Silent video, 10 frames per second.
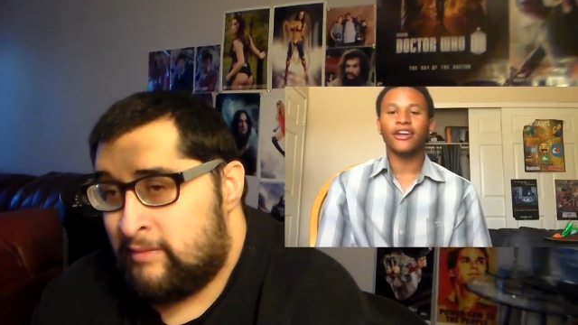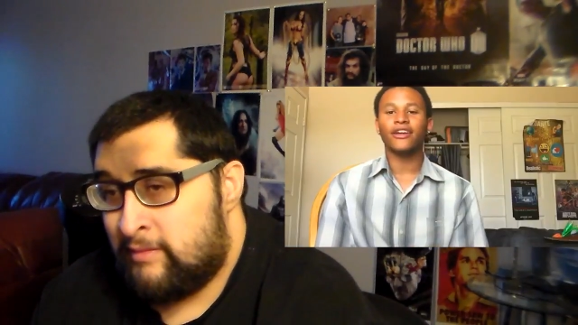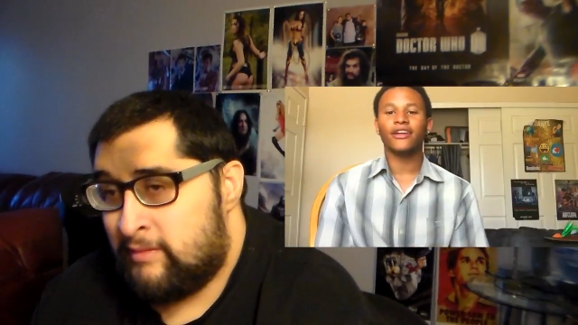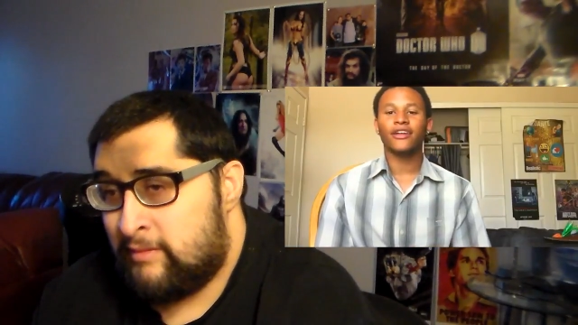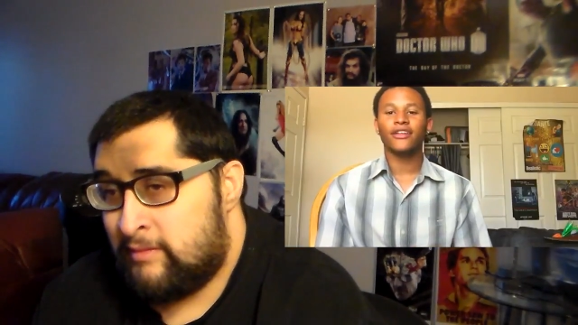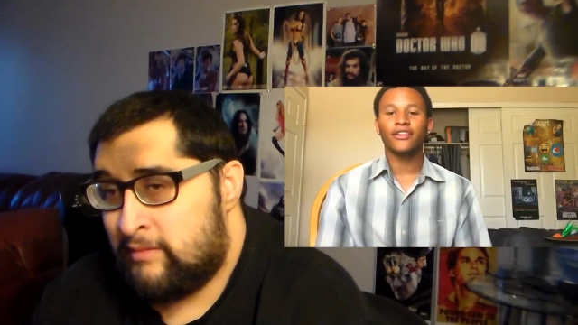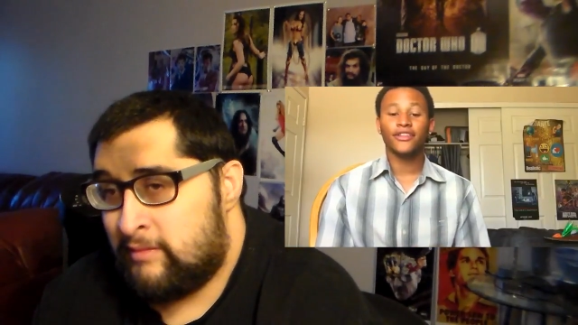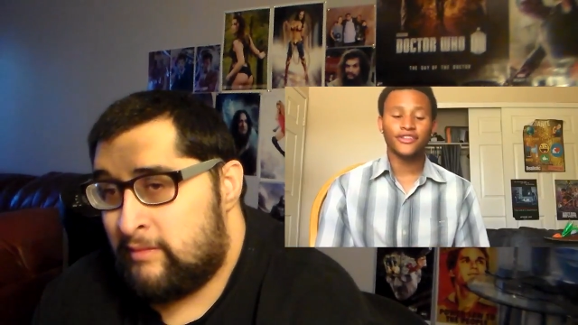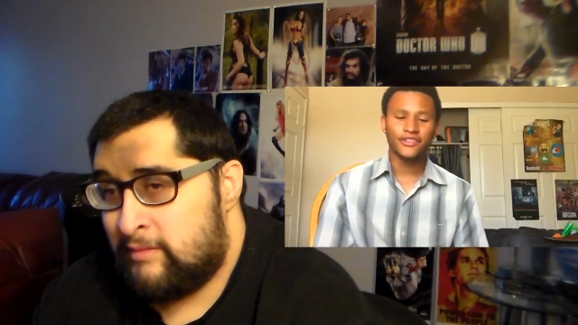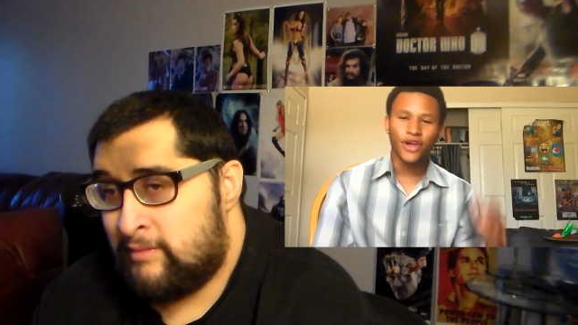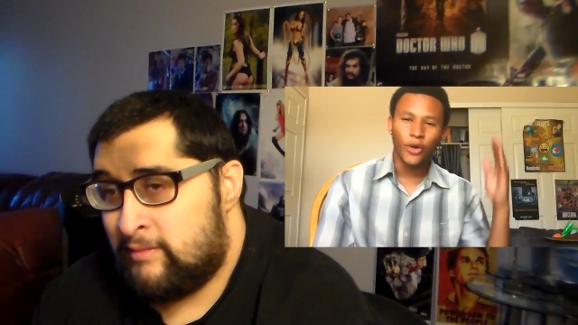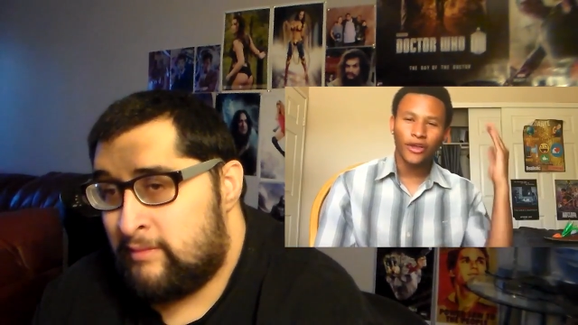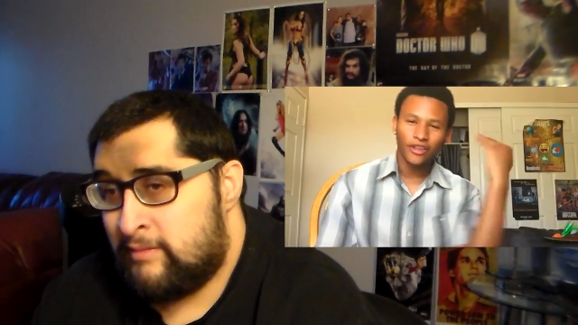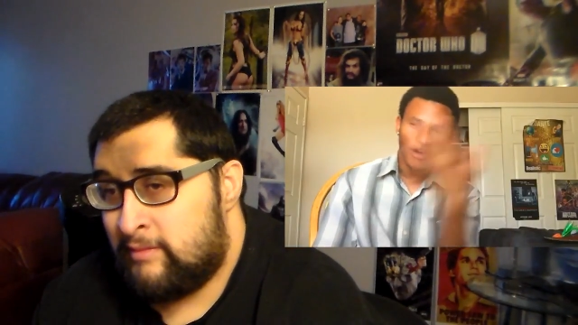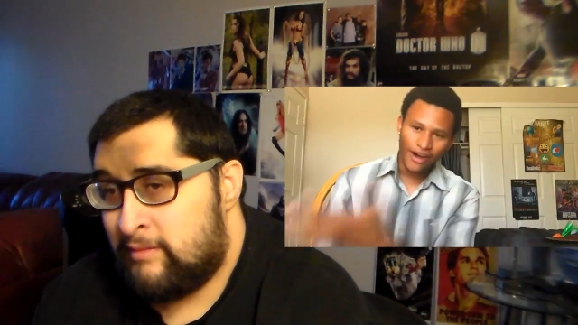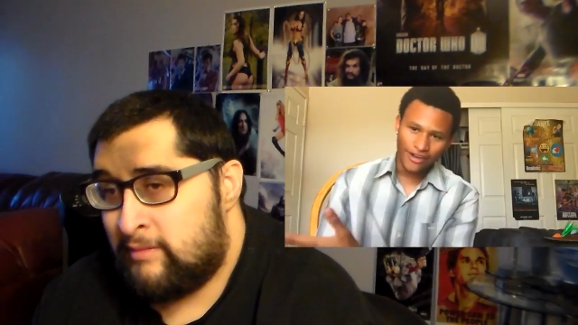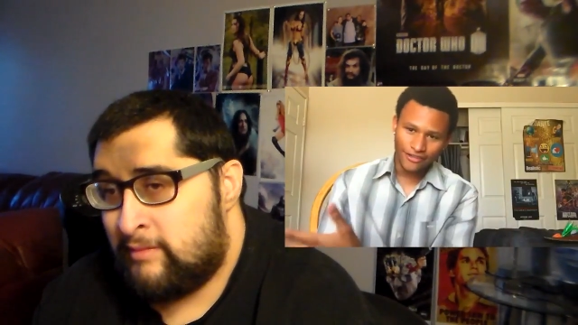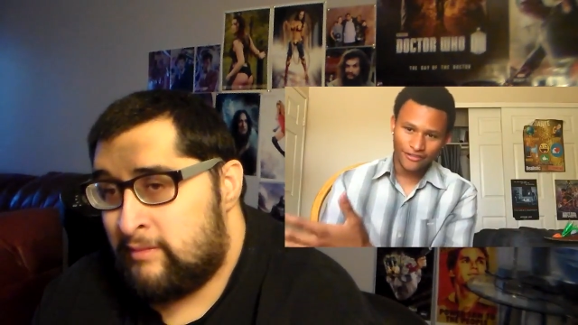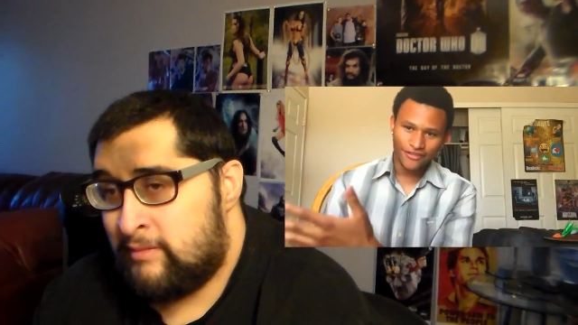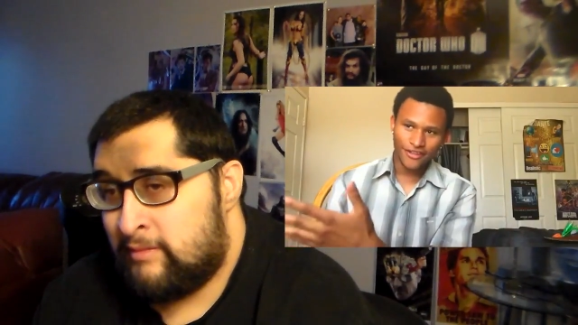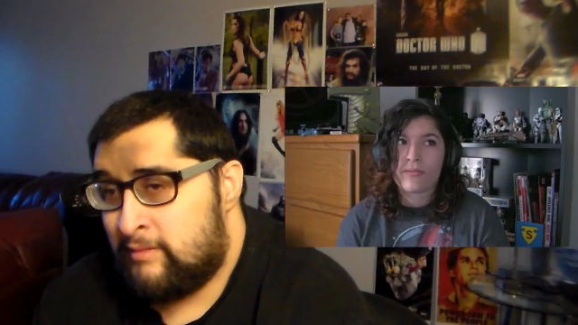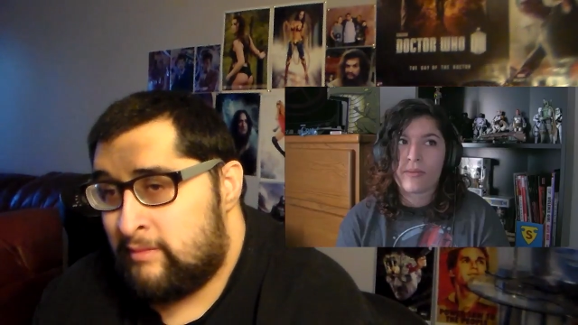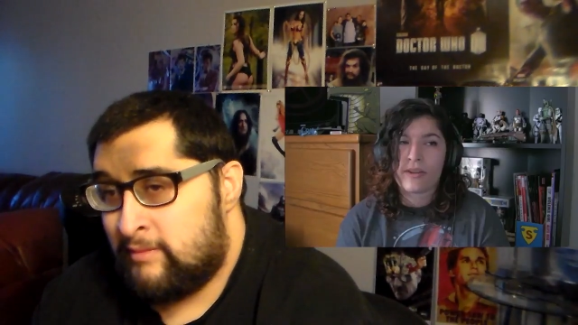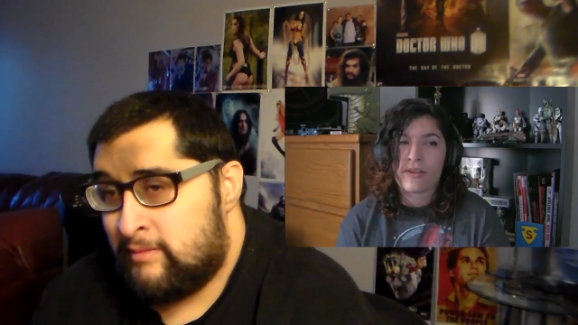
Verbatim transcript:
Speaker 1: Airy. This is going live.